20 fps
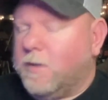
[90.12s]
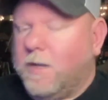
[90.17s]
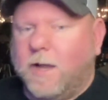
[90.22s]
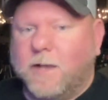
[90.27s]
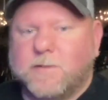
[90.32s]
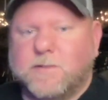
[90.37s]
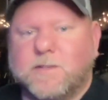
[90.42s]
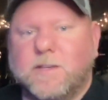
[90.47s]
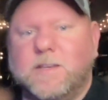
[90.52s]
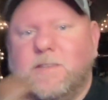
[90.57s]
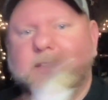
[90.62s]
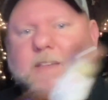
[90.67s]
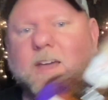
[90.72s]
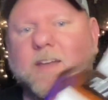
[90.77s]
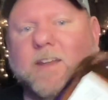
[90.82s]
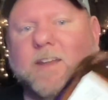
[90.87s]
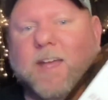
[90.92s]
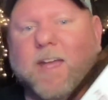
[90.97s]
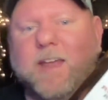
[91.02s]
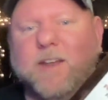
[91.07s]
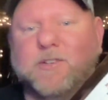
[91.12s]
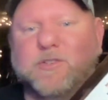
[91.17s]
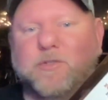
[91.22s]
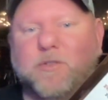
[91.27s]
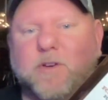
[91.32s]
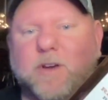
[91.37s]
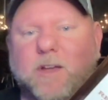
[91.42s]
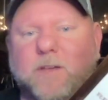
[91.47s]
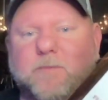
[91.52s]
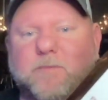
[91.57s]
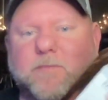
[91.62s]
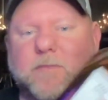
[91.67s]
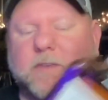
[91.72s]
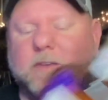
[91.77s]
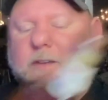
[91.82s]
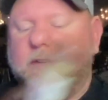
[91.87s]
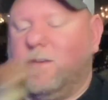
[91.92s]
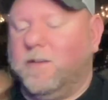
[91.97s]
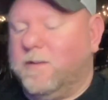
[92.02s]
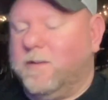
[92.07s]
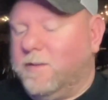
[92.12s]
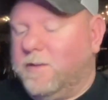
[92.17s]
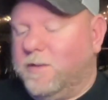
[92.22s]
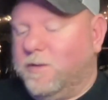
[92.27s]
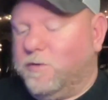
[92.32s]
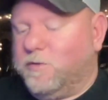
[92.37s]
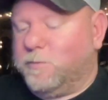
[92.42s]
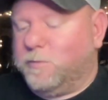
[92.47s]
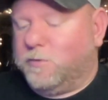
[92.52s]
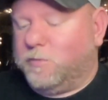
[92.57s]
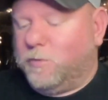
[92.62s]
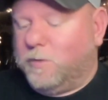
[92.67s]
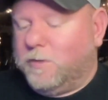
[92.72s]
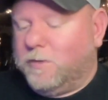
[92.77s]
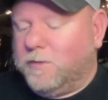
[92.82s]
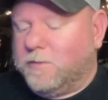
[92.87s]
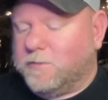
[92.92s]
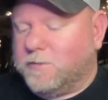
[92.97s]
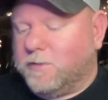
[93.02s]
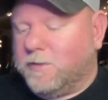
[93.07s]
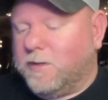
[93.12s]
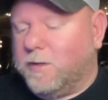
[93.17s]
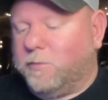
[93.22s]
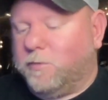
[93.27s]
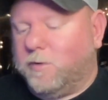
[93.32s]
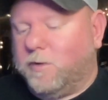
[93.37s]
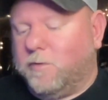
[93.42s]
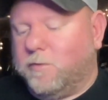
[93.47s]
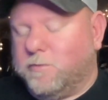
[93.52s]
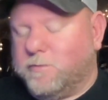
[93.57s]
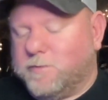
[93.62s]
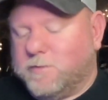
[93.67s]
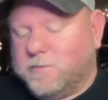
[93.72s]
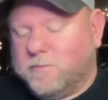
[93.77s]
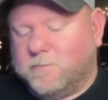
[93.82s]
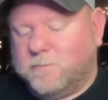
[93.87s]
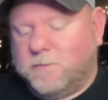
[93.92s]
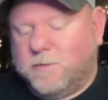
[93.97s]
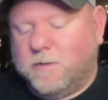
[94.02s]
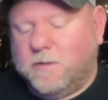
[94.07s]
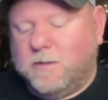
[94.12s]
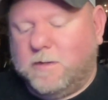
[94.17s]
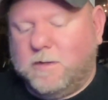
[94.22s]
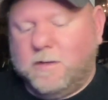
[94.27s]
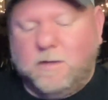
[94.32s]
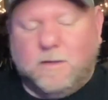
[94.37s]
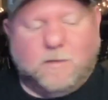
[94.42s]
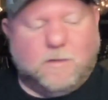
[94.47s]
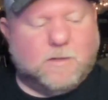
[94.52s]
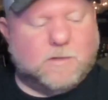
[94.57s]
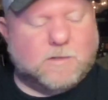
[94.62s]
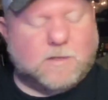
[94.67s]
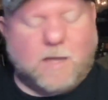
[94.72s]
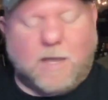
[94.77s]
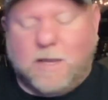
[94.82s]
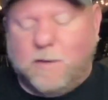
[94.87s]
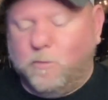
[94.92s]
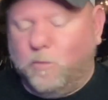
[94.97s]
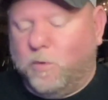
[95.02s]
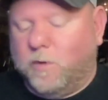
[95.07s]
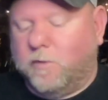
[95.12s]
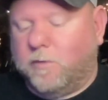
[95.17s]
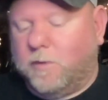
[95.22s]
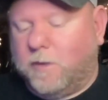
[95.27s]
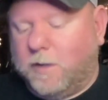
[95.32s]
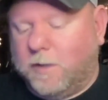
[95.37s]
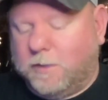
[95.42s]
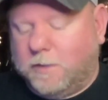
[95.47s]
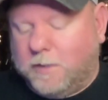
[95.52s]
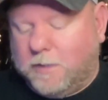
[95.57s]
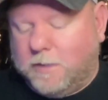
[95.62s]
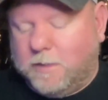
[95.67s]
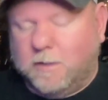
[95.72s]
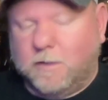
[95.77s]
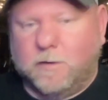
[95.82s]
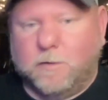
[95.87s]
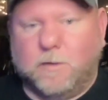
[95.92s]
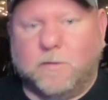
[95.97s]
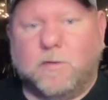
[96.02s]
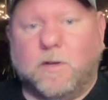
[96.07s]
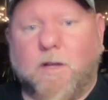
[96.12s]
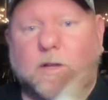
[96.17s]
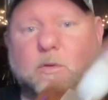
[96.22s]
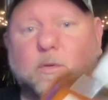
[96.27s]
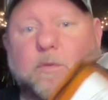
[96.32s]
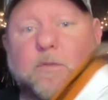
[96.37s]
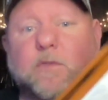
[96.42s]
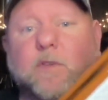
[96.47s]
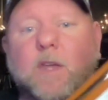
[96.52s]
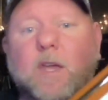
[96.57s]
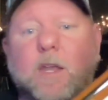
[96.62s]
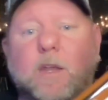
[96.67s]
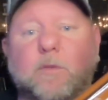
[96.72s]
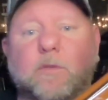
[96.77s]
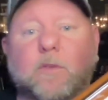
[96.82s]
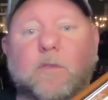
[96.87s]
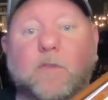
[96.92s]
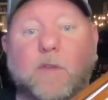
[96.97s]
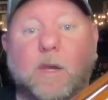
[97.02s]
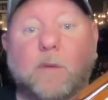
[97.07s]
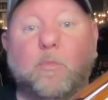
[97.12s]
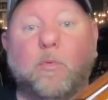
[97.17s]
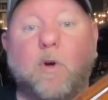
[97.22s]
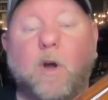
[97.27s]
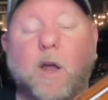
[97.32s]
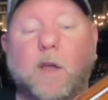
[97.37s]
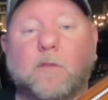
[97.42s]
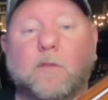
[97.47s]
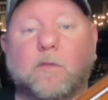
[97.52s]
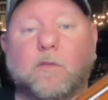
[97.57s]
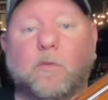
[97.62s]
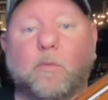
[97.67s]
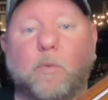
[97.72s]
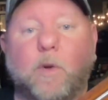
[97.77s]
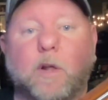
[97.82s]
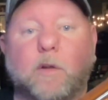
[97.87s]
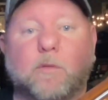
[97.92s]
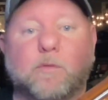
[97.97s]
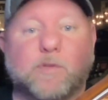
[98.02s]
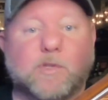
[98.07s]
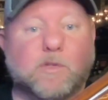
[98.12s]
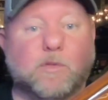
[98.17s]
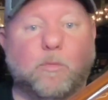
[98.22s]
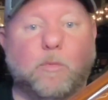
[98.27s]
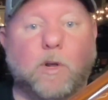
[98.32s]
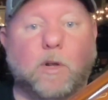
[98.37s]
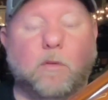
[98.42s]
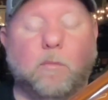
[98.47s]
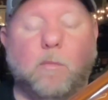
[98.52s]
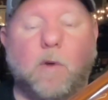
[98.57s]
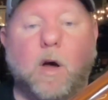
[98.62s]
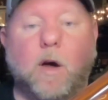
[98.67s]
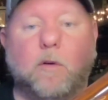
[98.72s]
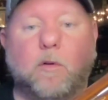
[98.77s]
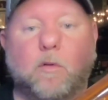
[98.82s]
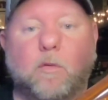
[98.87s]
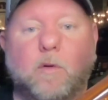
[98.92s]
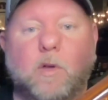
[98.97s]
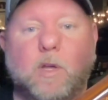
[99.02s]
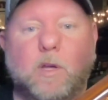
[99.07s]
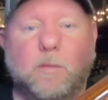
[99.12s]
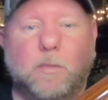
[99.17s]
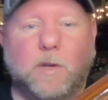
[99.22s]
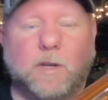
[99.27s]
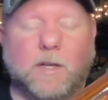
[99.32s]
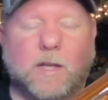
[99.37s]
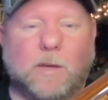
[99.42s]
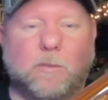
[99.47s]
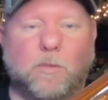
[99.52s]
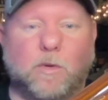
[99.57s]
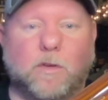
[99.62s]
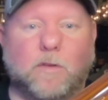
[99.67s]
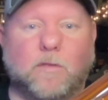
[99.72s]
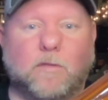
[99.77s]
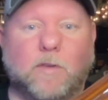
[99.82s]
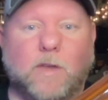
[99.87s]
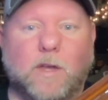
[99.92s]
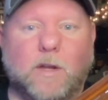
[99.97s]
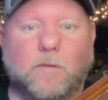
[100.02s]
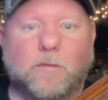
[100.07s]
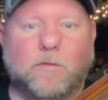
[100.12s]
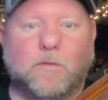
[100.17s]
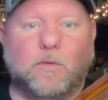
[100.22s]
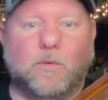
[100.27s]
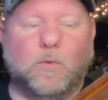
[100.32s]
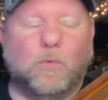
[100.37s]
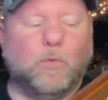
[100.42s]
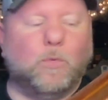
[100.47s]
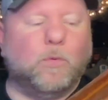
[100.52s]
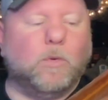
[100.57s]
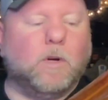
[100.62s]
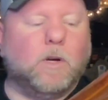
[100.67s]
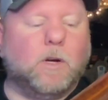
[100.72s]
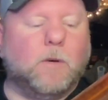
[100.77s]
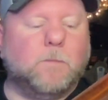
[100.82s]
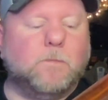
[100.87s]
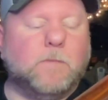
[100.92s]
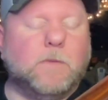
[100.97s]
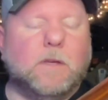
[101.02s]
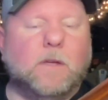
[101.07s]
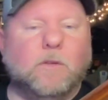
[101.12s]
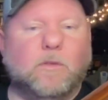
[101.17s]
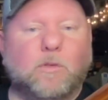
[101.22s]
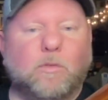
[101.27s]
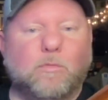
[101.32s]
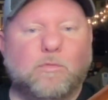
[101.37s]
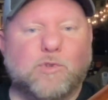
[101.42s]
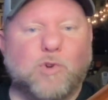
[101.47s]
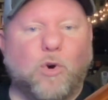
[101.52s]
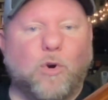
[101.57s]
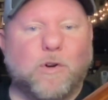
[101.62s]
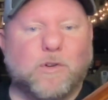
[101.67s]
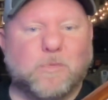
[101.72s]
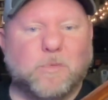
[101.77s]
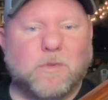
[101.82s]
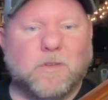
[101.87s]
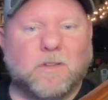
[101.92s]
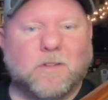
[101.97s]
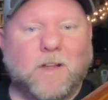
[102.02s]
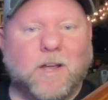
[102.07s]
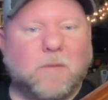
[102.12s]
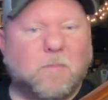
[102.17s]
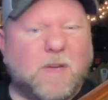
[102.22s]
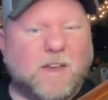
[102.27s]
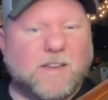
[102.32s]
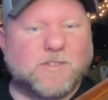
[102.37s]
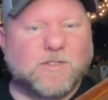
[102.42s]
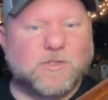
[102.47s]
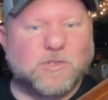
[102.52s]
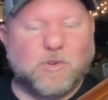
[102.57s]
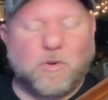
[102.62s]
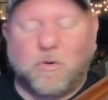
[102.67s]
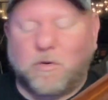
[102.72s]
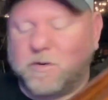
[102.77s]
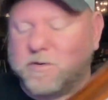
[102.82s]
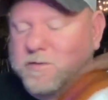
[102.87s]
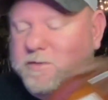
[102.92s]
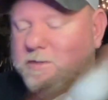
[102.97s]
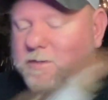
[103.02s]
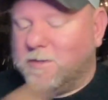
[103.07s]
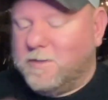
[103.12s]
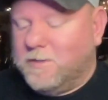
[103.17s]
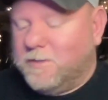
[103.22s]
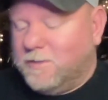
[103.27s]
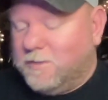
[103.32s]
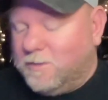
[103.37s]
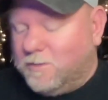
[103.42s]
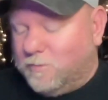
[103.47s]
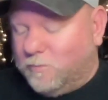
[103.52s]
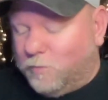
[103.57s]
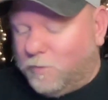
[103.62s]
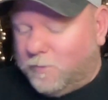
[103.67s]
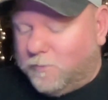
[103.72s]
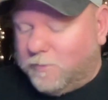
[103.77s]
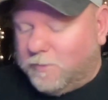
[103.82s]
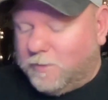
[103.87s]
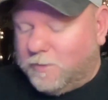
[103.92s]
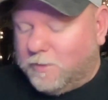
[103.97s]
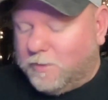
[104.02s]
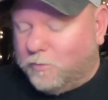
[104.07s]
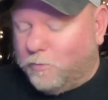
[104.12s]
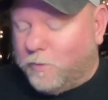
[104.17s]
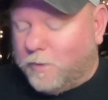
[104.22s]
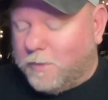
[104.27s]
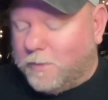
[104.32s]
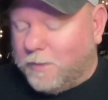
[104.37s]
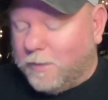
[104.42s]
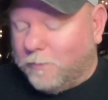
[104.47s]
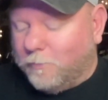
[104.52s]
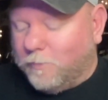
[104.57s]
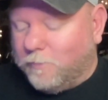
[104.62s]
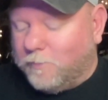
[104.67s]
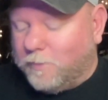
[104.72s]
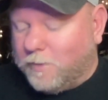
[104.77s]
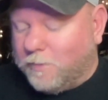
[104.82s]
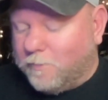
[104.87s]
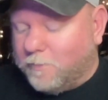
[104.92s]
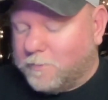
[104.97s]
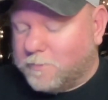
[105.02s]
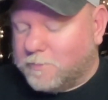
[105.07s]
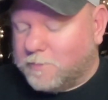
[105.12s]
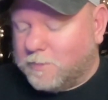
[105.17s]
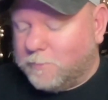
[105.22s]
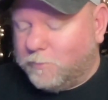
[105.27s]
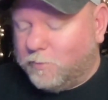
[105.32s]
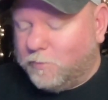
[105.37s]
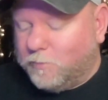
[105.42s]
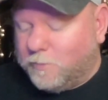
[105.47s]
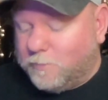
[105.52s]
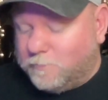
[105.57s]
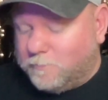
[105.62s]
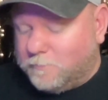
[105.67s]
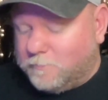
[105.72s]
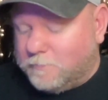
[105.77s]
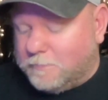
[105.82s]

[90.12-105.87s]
I seen that and I had to try it. It was between this and a couple others, and this came with like it was like a little set. It's the same price as just the regular bottle, but it came with a set of two jars with it, like mason jars, with the Redneck Riviera symbol and